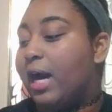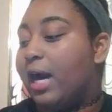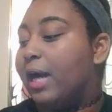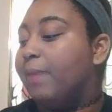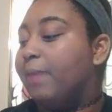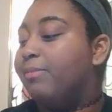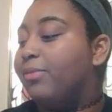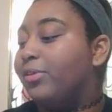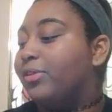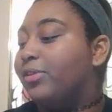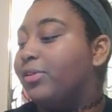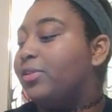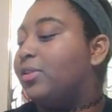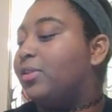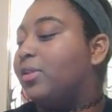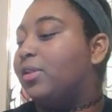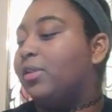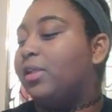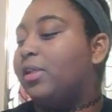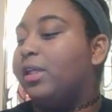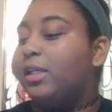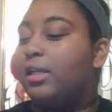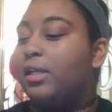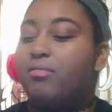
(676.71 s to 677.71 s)
I
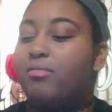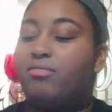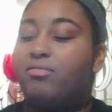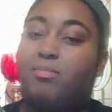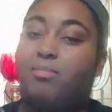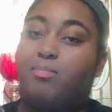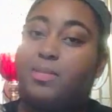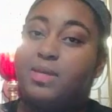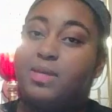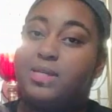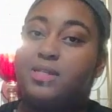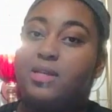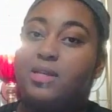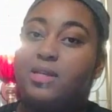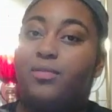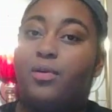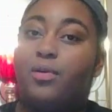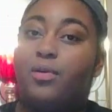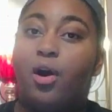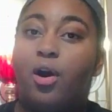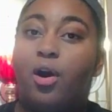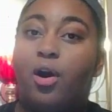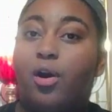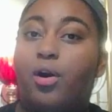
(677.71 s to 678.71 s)
personally love the mix of
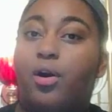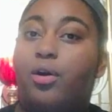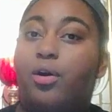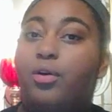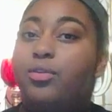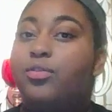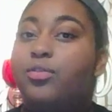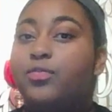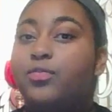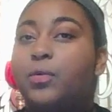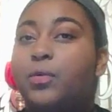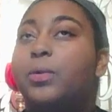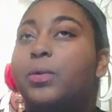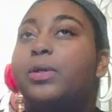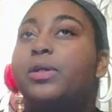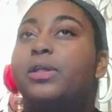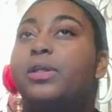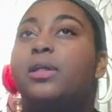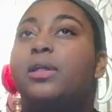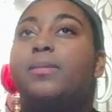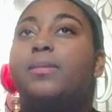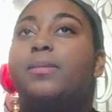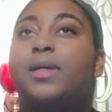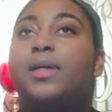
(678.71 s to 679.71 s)
all four of
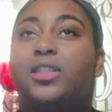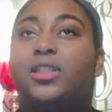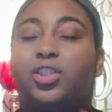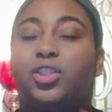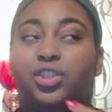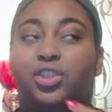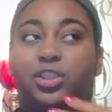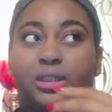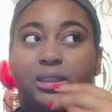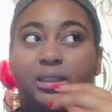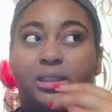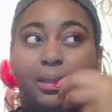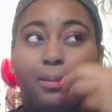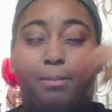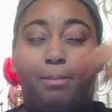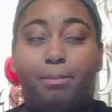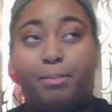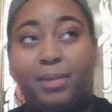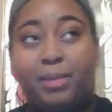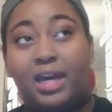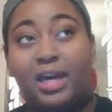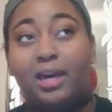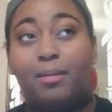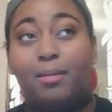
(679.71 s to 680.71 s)
them because it's just a
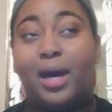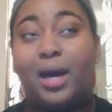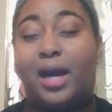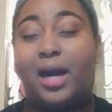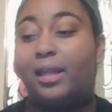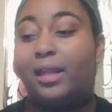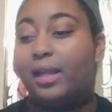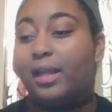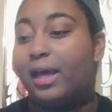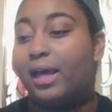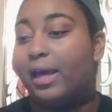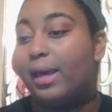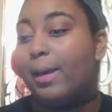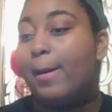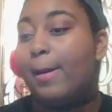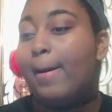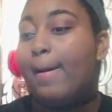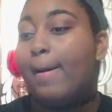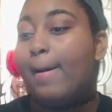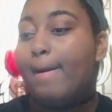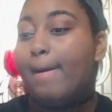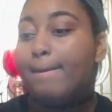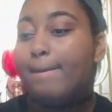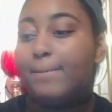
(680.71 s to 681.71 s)
bam highlight,
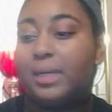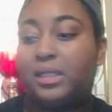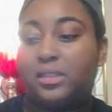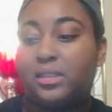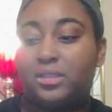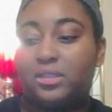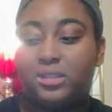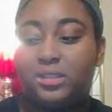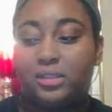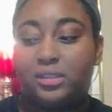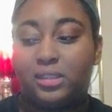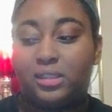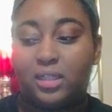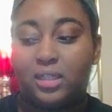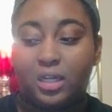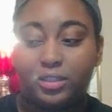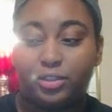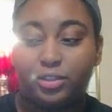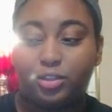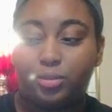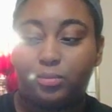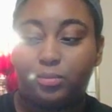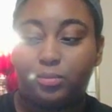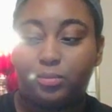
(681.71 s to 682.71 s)
but it's
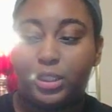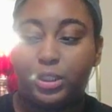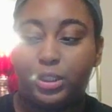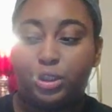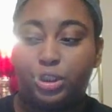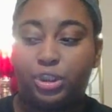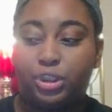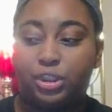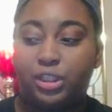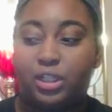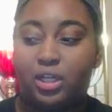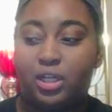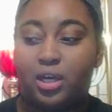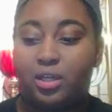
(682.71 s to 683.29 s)
not too much.